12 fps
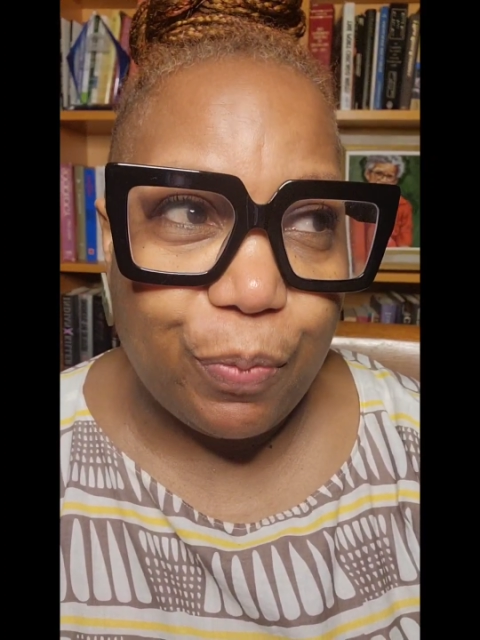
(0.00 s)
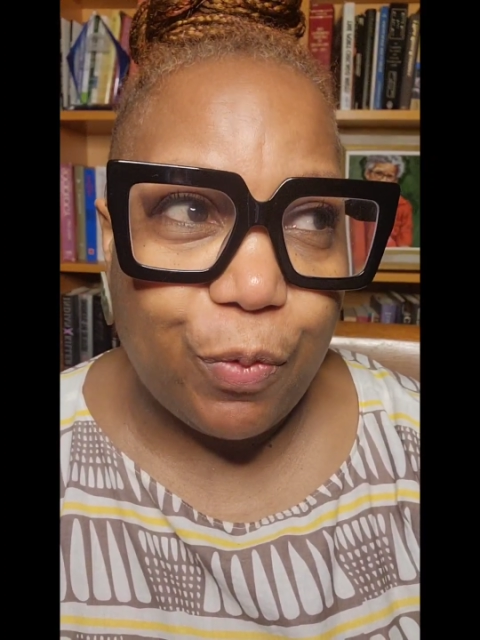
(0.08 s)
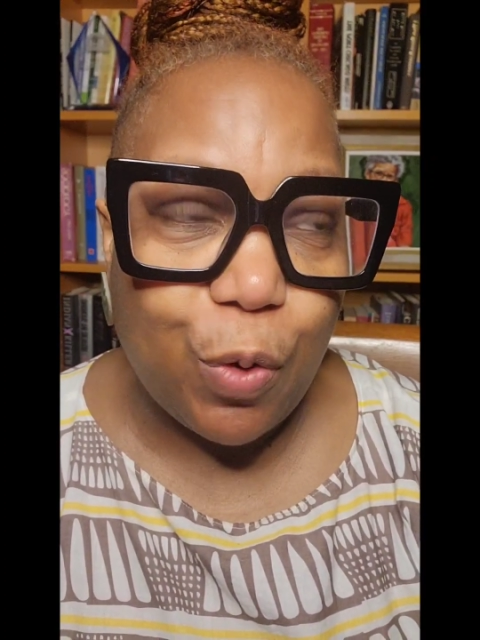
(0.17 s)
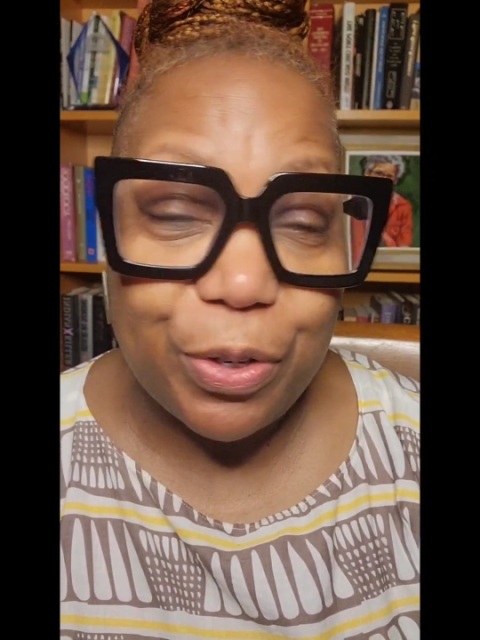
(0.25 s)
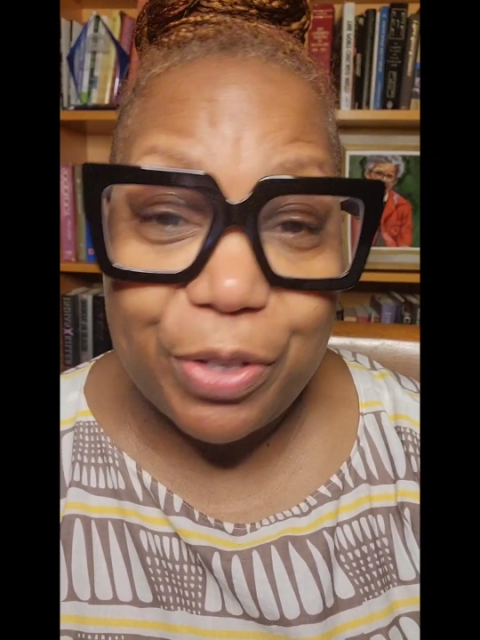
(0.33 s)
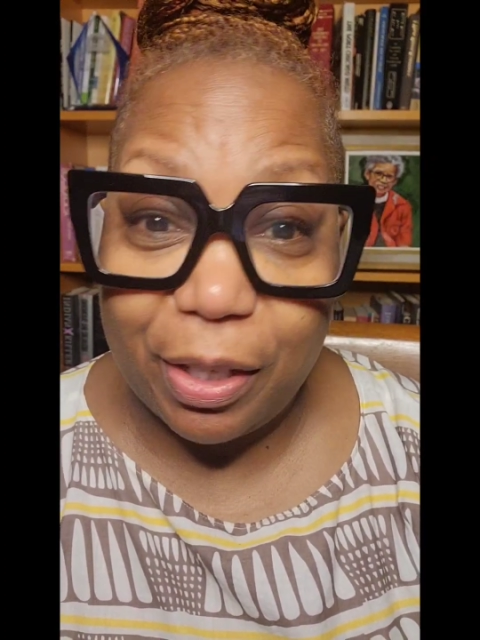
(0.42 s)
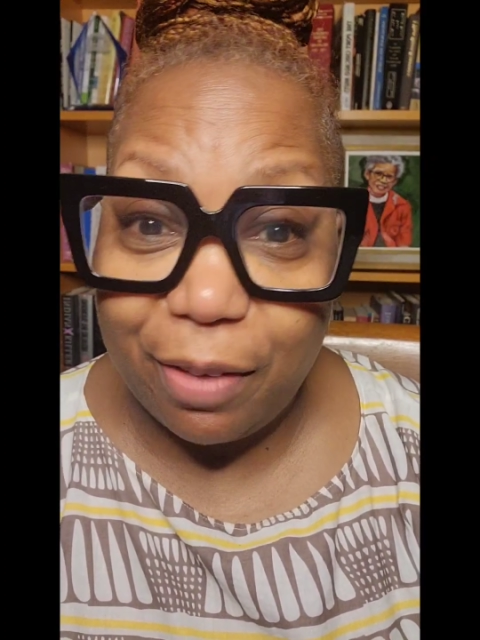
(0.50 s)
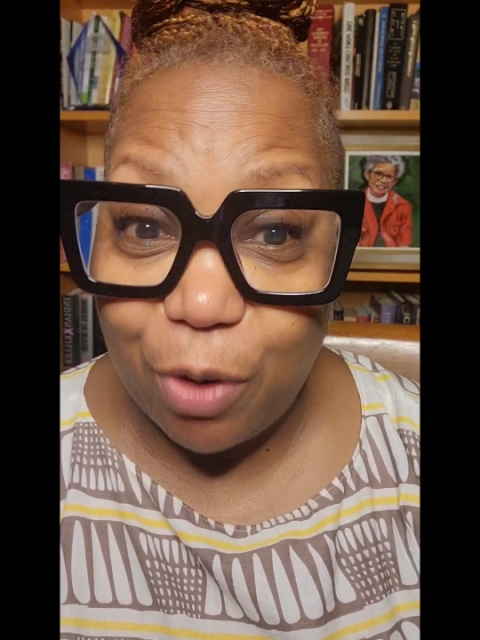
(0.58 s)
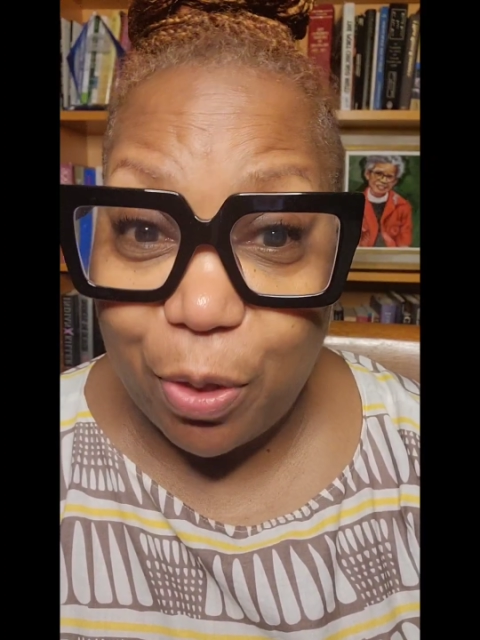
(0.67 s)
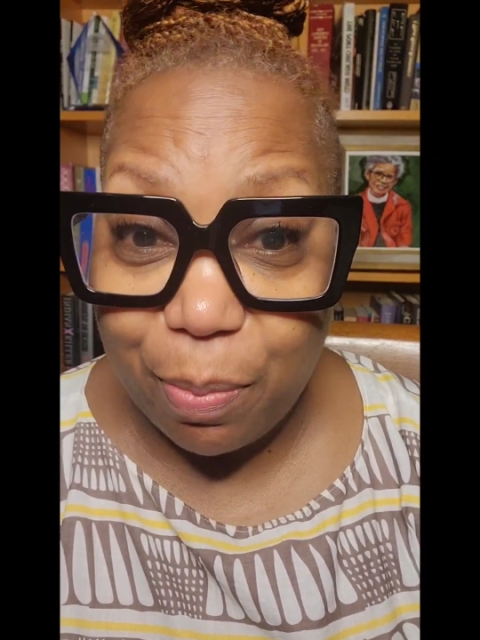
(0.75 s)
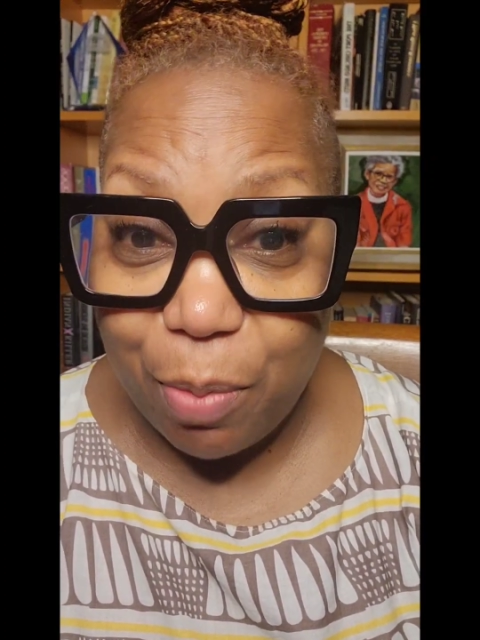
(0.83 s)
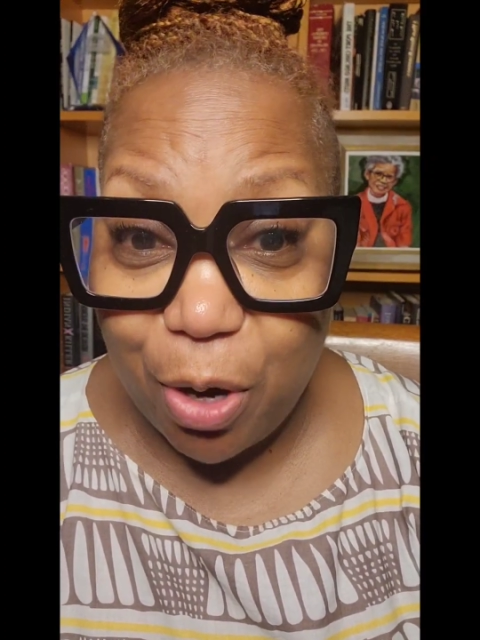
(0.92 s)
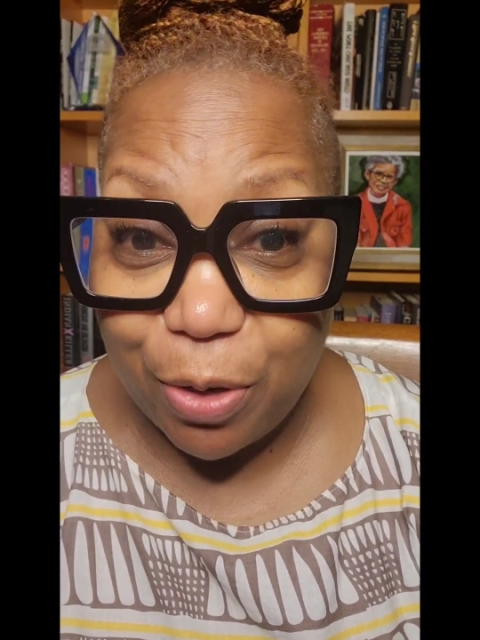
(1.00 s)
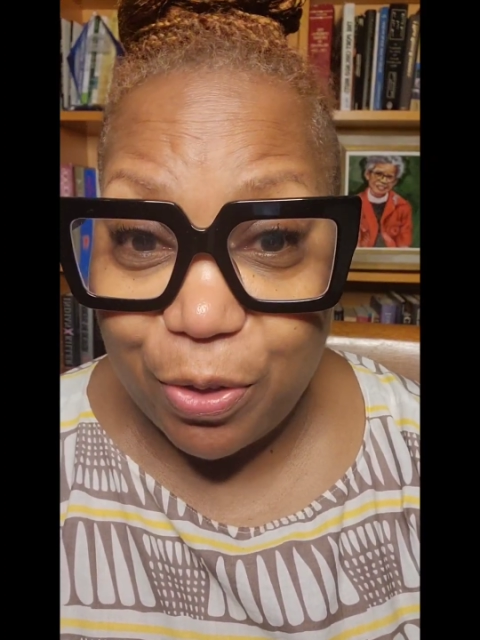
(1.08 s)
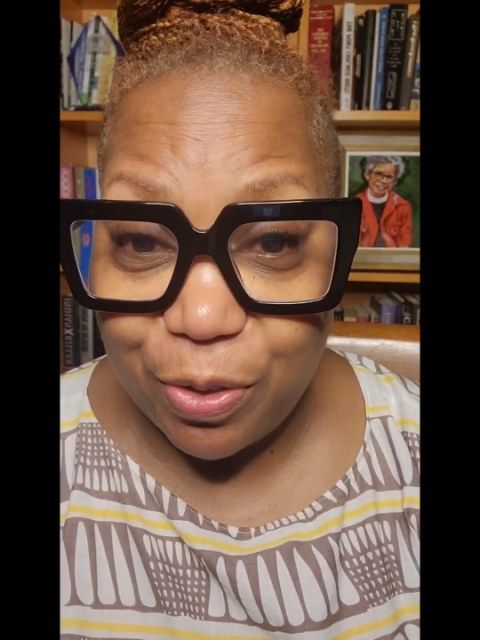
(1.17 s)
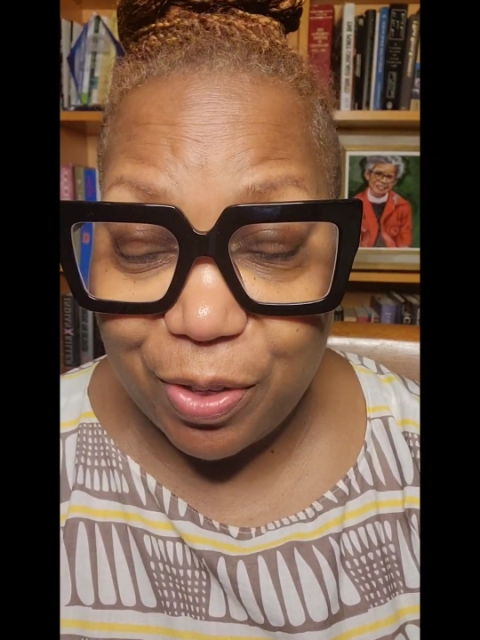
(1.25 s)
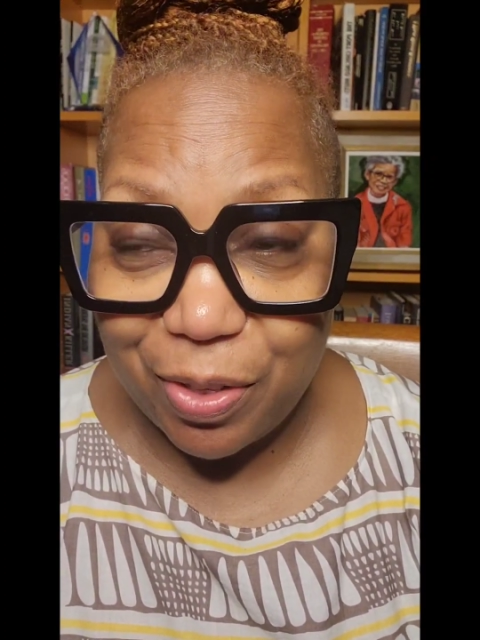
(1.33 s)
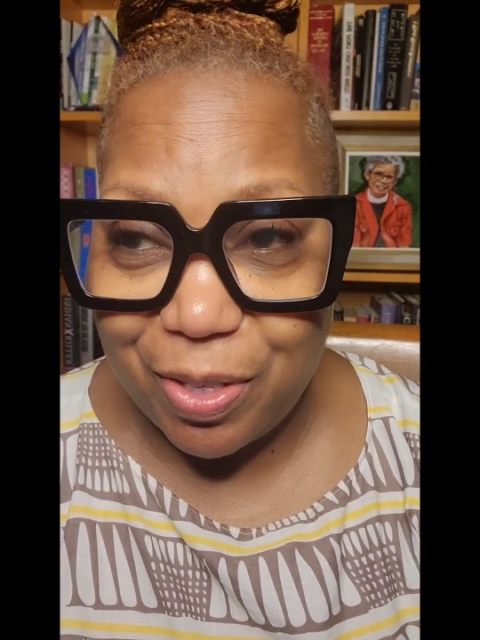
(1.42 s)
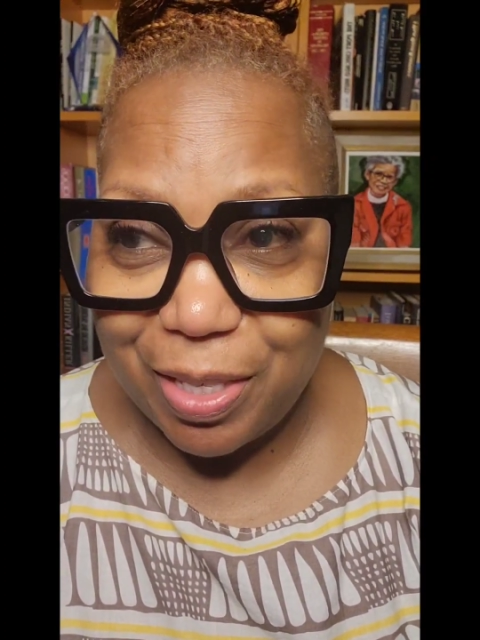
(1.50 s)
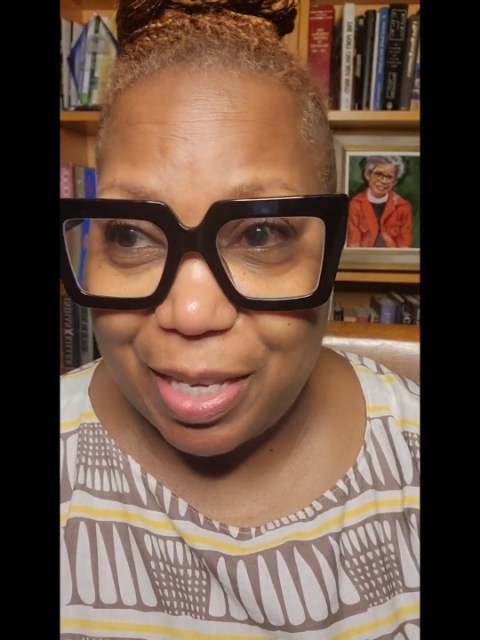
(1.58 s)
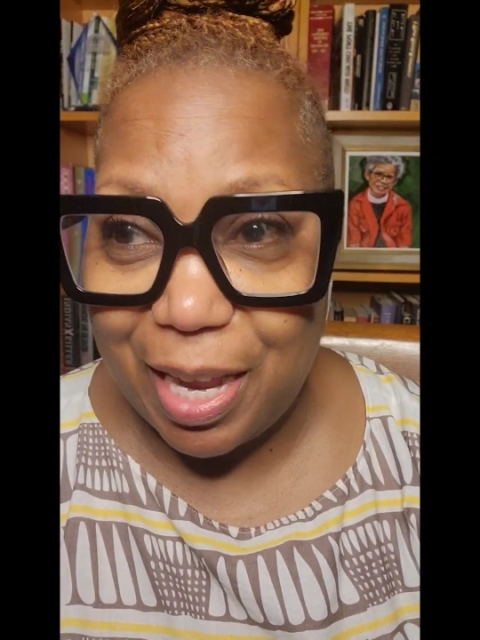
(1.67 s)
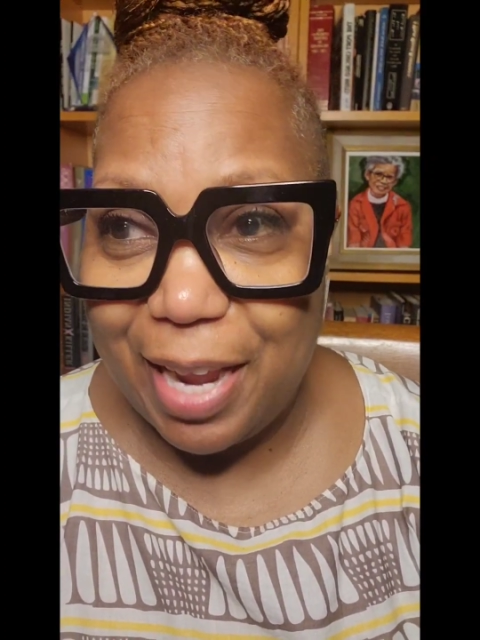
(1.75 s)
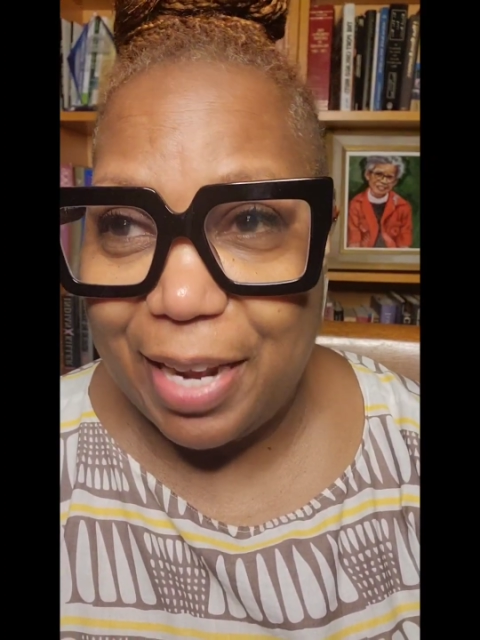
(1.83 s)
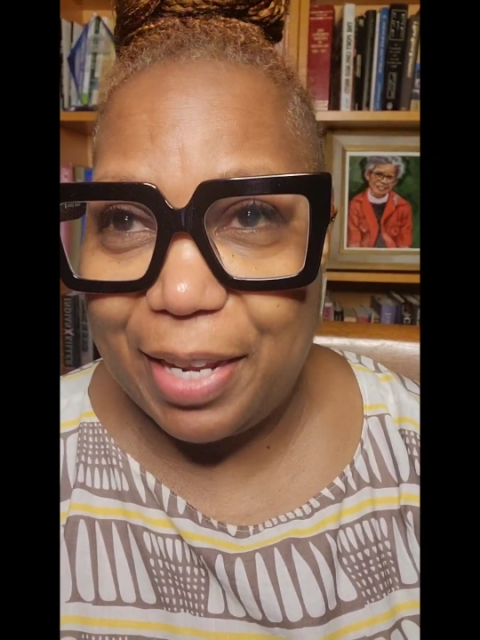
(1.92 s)
forced to live on the margins of
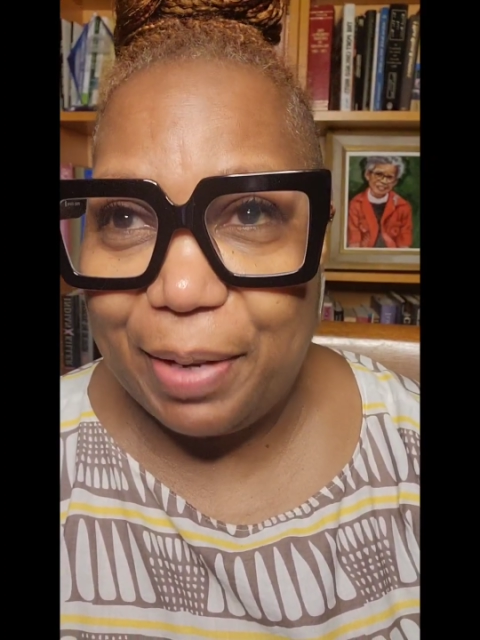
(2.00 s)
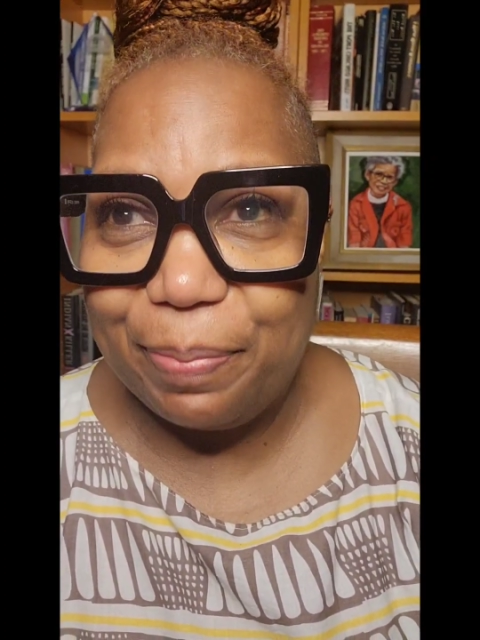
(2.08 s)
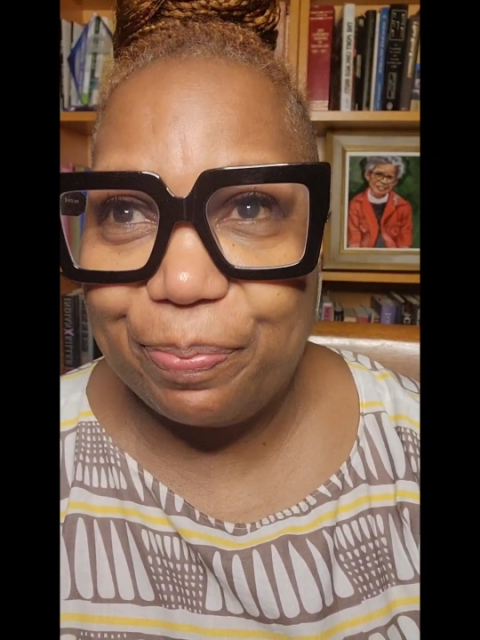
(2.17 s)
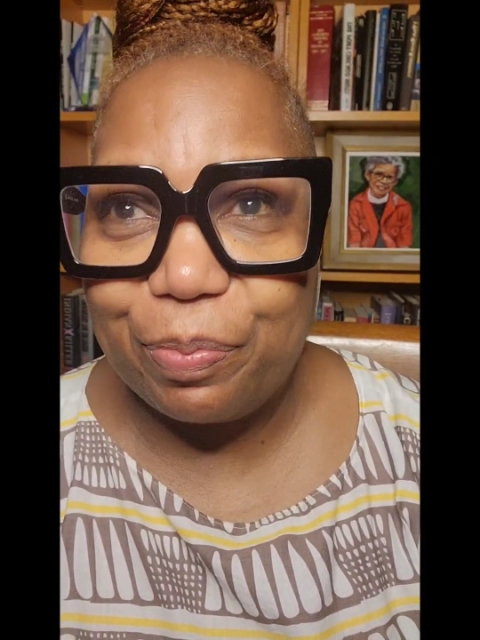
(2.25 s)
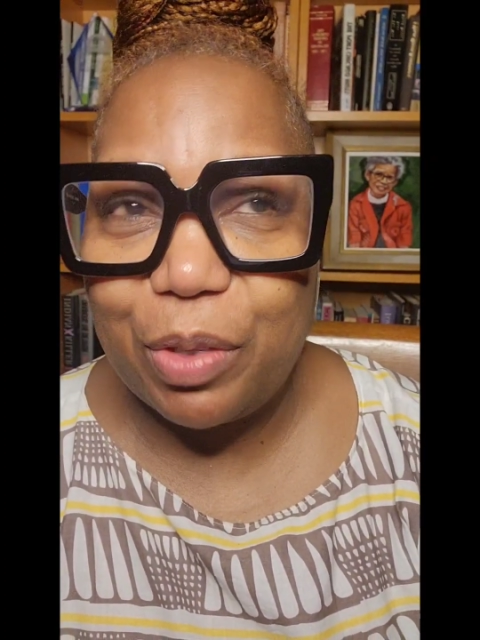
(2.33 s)
society.